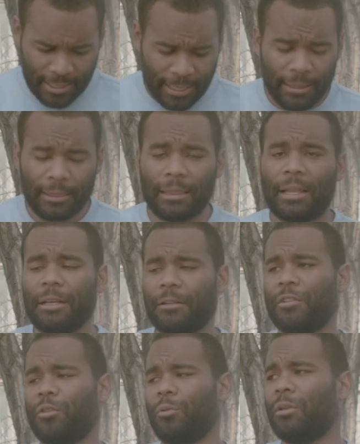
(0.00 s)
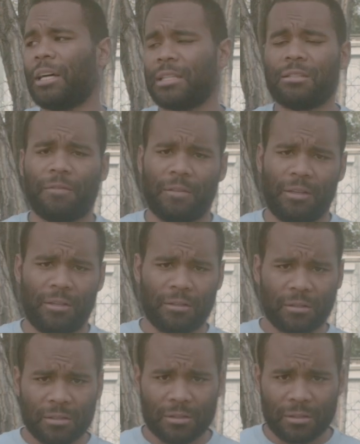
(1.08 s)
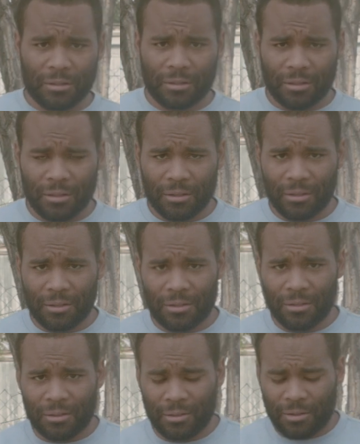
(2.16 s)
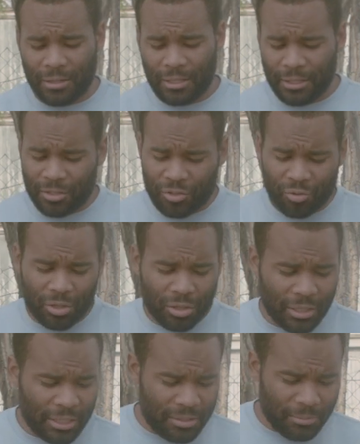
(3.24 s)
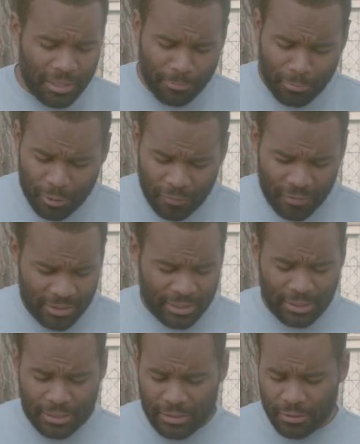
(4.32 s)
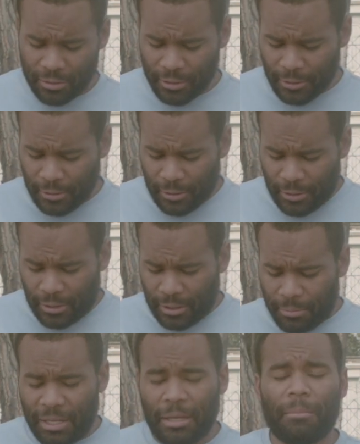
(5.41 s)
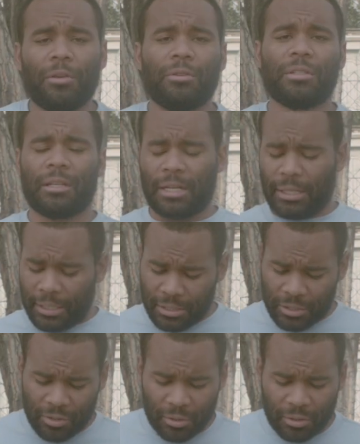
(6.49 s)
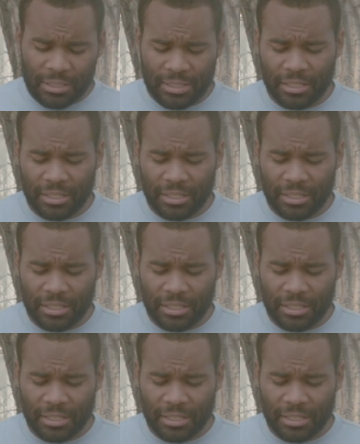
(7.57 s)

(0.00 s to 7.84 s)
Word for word: I like to do lots of things. I like to draw, I like to make movies, I like to uh, make music, I like to do all these